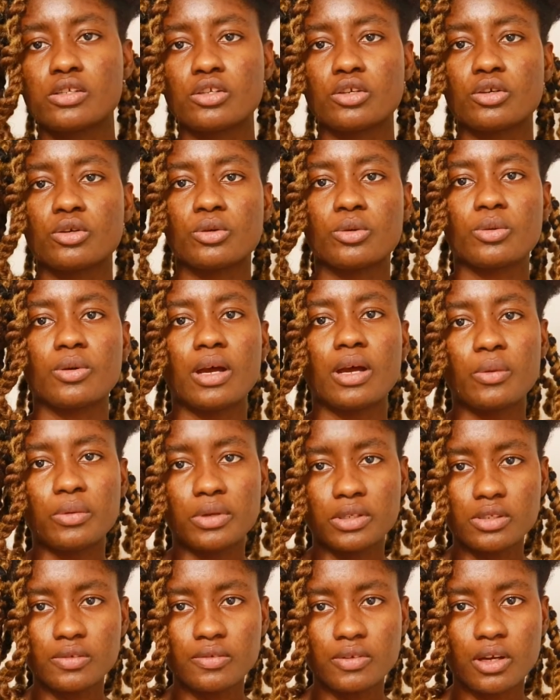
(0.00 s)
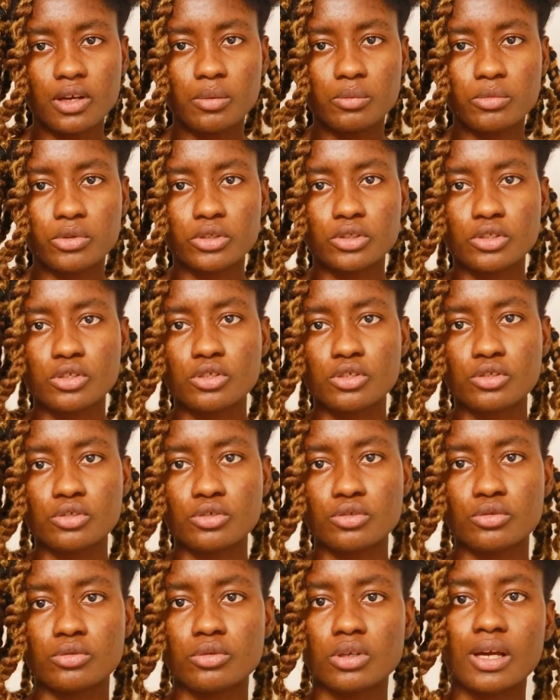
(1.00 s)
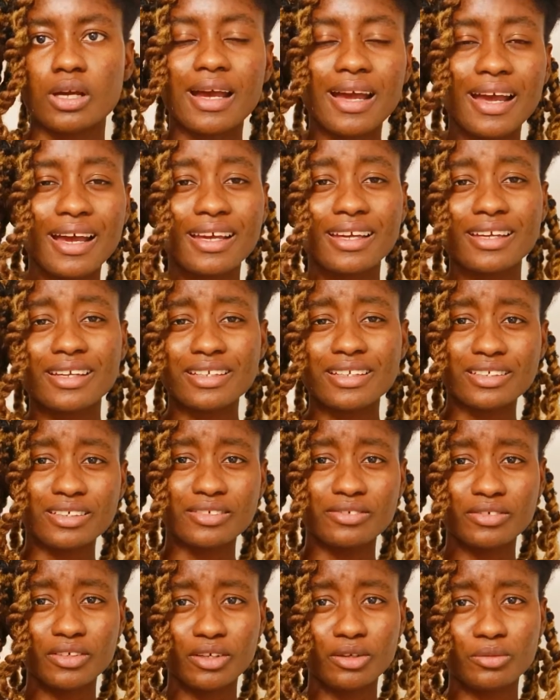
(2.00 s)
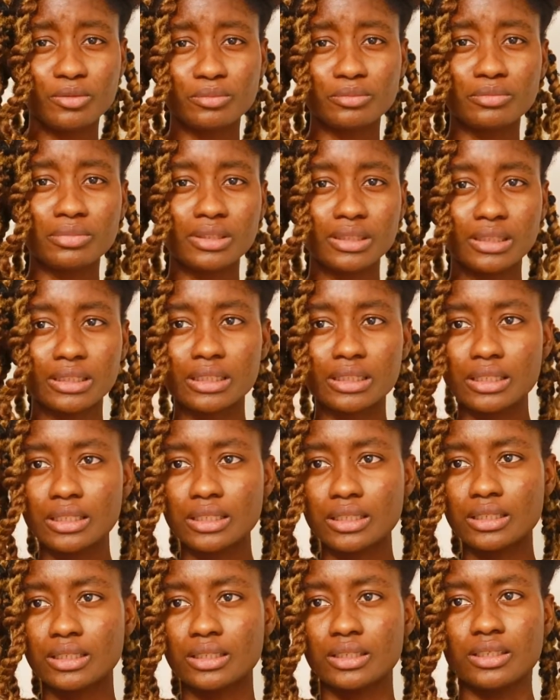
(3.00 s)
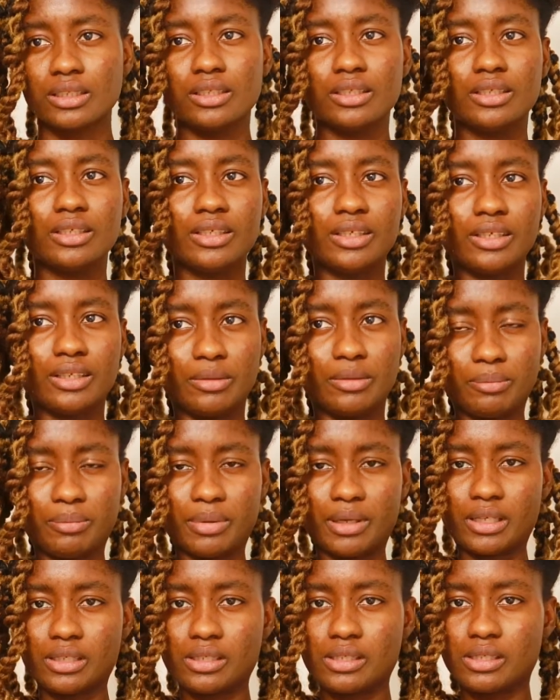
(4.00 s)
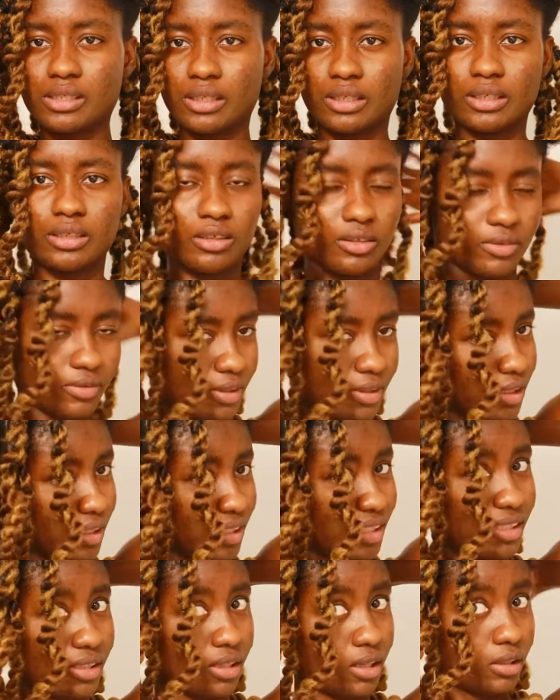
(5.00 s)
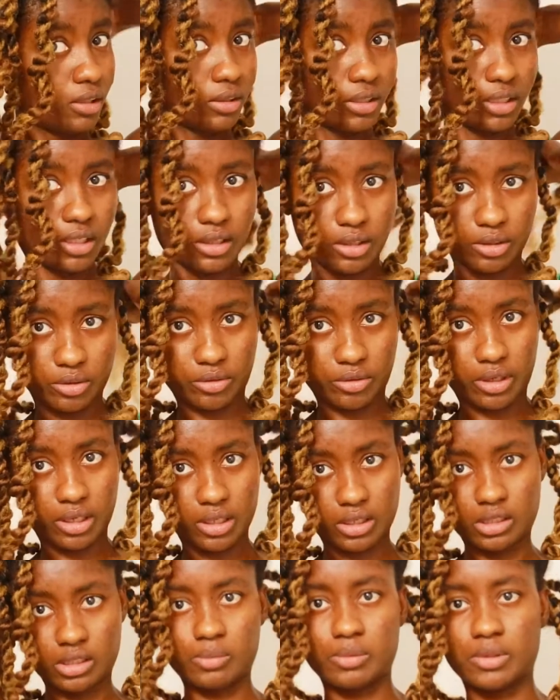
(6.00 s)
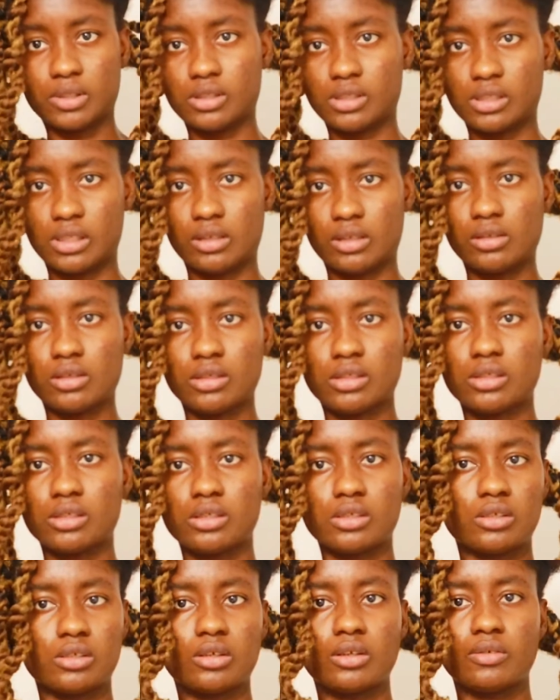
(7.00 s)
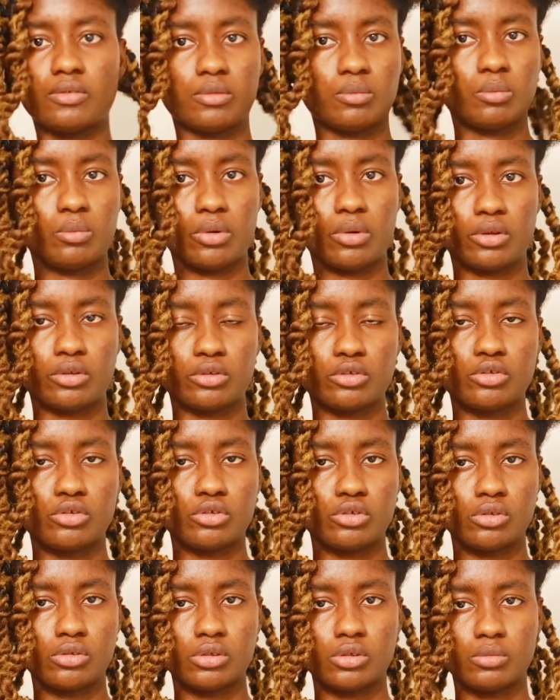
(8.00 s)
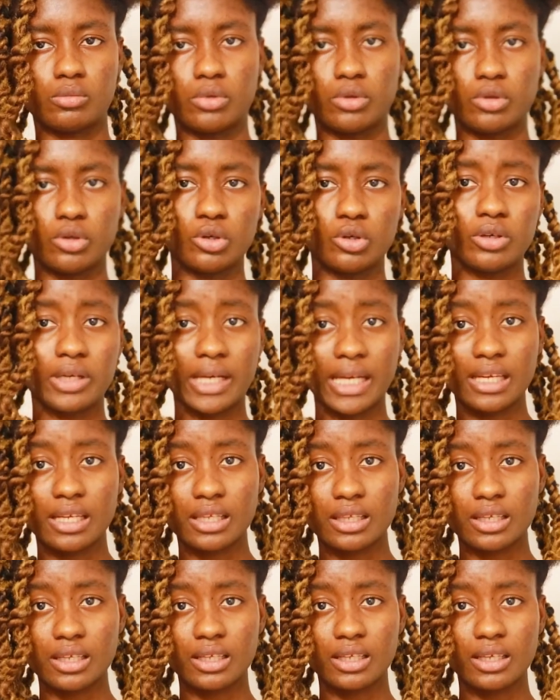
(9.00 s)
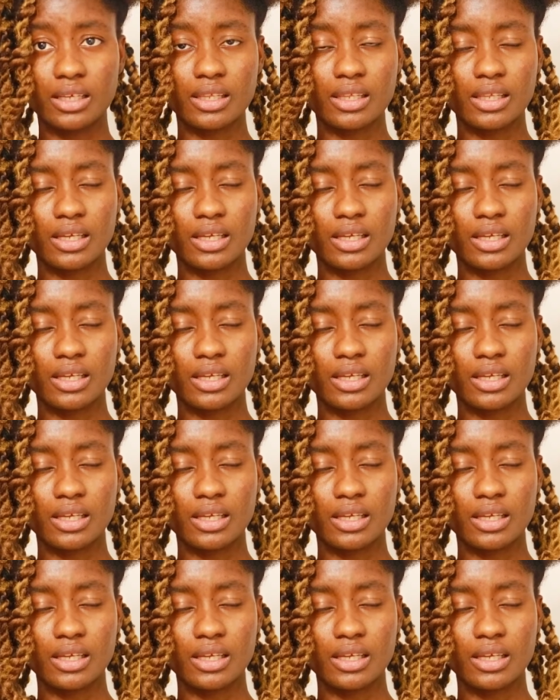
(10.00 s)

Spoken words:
so I went off camera to kind of complete the back side of it. It's not looking the greatest because I honestly did not even bother to use a mirror or anything like